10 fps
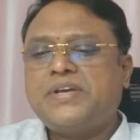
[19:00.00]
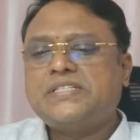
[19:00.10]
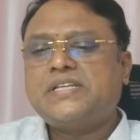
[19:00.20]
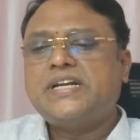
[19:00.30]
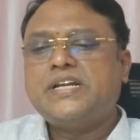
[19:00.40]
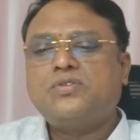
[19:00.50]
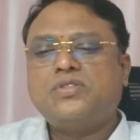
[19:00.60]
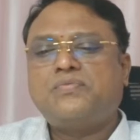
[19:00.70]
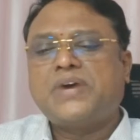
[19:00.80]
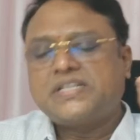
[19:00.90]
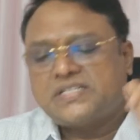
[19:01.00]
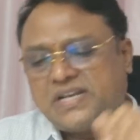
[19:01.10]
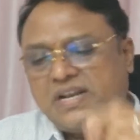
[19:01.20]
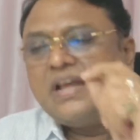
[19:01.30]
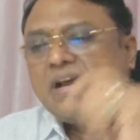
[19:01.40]
leading to the
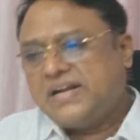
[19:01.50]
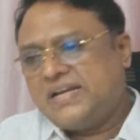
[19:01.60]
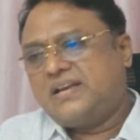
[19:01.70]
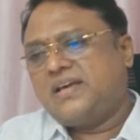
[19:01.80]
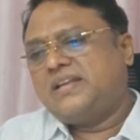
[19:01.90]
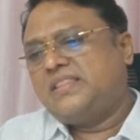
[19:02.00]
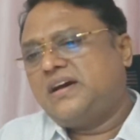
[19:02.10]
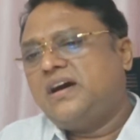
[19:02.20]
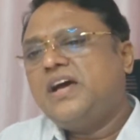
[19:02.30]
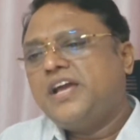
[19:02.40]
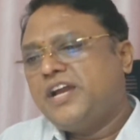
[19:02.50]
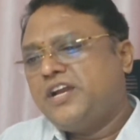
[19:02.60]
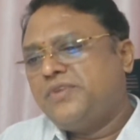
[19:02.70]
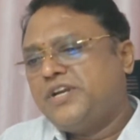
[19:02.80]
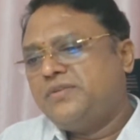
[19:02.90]
functional decline in the
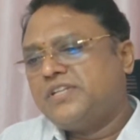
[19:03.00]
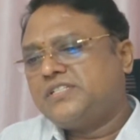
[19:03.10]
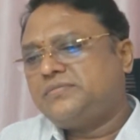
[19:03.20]
individuals.